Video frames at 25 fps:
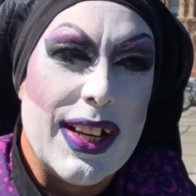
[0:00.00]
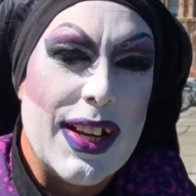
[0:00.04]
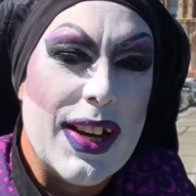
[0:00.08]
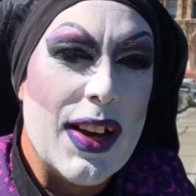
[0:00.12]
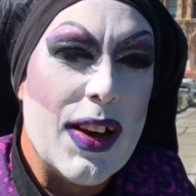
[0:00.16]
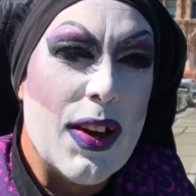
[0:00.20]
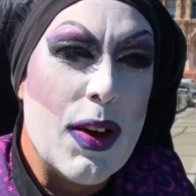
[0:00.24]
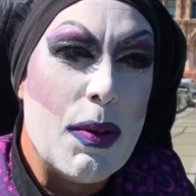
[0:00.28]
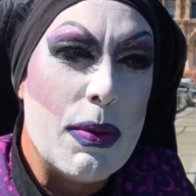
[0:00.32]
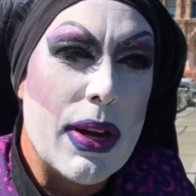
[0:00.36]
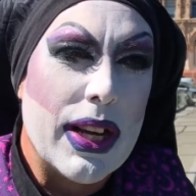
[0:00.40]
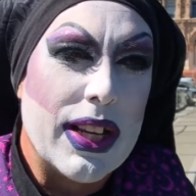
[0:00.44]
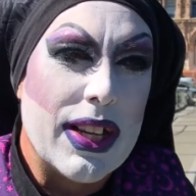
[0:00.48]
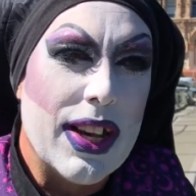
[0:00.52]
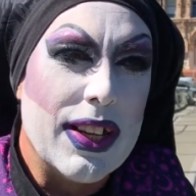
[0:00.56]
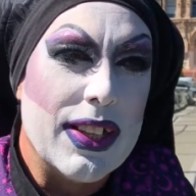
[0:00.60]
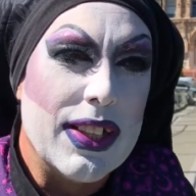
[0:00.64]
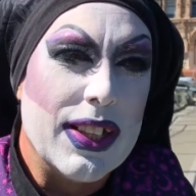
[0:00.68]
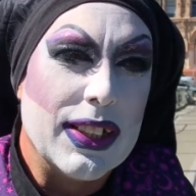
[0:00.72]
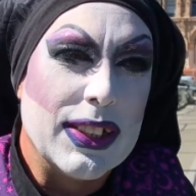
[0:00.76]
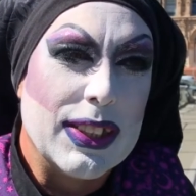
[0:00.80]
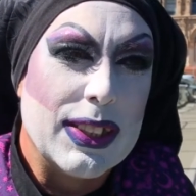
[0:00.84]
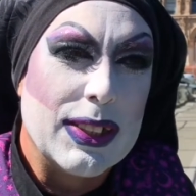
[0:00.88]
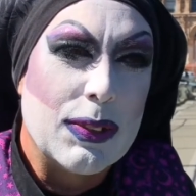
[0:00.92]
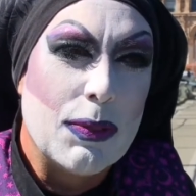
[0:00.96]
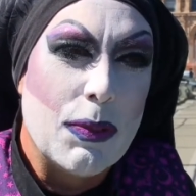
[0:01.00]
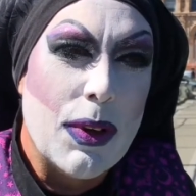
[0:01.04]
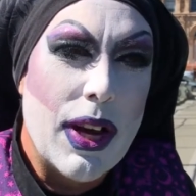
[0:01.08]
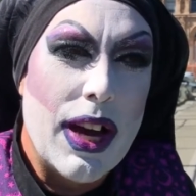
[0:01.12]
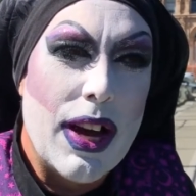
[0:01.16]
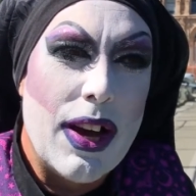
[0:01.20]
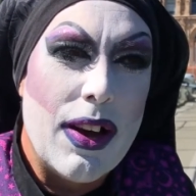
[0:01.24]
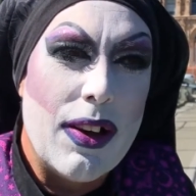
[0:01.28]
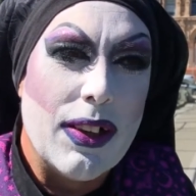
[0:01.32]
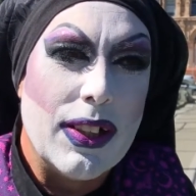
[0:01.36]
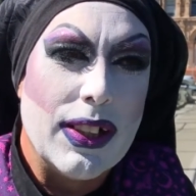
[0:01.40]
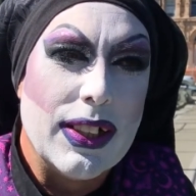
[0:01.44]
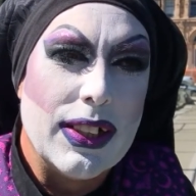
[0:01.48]
Oh my goodness.
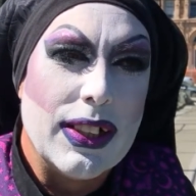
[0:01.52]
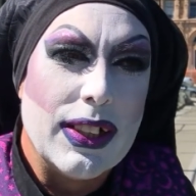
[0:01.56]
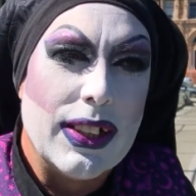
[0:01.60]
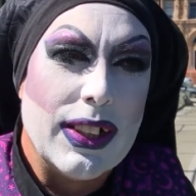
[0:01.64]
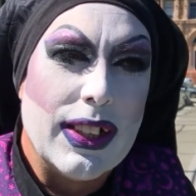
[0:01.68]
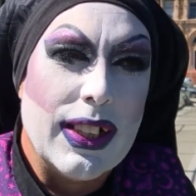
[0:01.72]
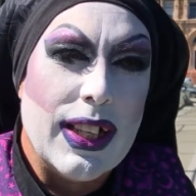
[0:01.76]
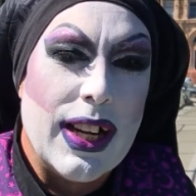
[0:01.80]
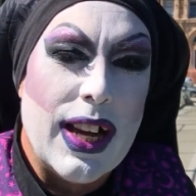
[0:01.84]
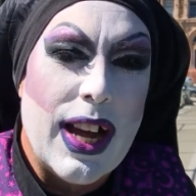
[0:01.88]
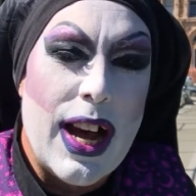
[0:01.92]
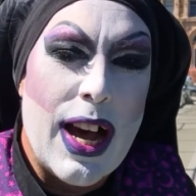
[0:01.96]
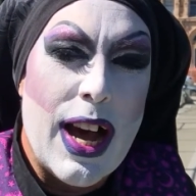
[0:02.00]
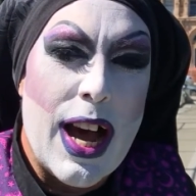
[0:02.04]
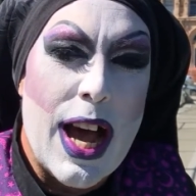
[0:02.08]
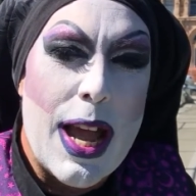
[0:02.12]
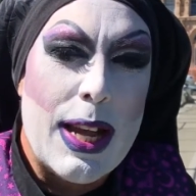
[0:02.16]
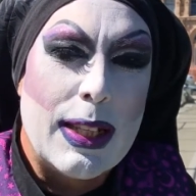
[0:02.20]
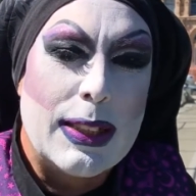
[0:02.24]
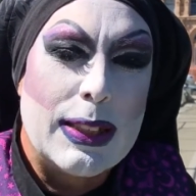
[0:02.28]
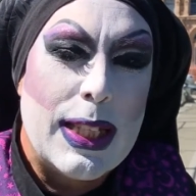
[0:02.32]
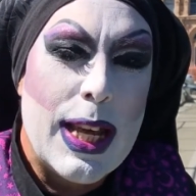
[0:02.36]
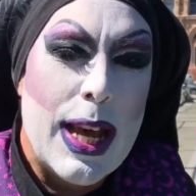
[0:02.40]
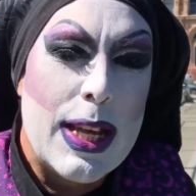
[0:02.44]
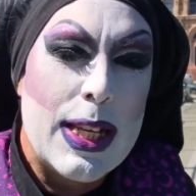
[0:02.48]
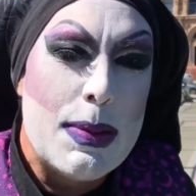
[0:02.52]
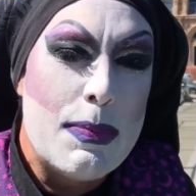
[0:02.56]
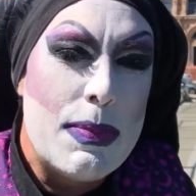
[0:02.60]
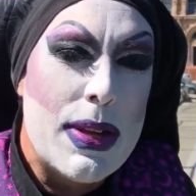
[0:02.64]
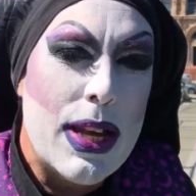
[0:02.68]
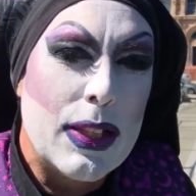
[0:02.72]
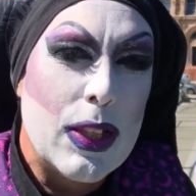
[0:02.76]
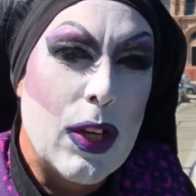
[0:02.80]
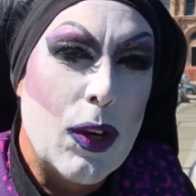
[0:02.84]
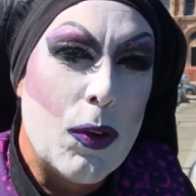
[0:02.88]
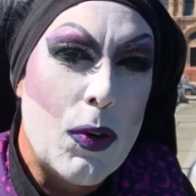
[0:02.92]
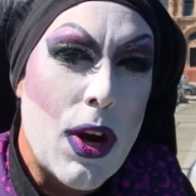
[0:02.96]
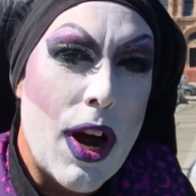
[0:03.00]
Well, I tend to be
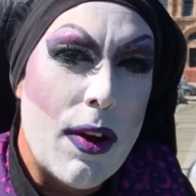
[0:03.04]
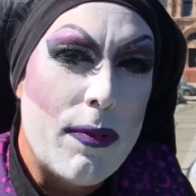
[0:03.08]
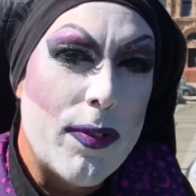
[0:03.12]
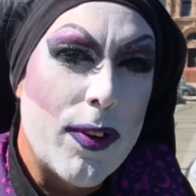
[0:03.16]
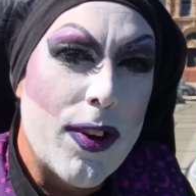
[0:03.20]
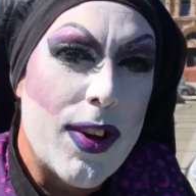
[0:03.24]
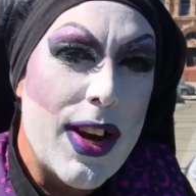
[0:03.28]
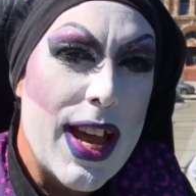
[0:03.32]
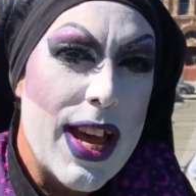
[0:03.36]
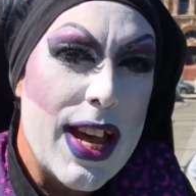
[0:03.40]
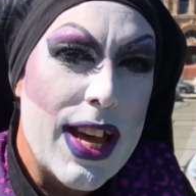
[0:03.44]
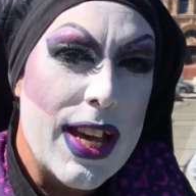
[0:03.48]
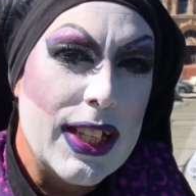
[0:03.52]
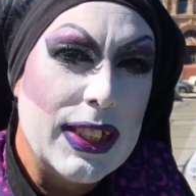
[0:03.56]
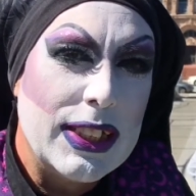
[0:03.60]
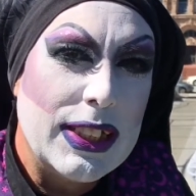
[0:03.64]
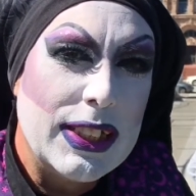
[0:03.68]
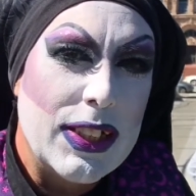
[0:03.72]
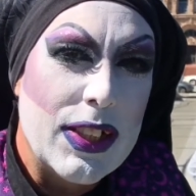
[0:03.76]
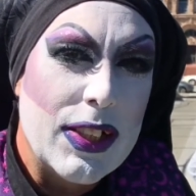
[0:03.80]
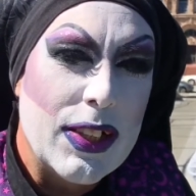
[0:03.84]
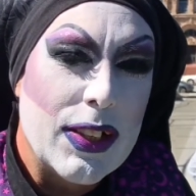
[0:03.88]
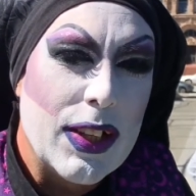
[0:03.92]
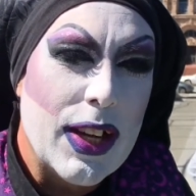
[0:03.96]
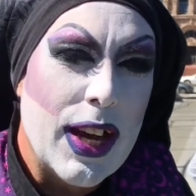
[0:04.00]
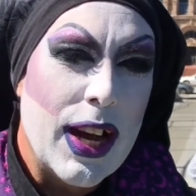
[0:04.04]
a little rougher edged.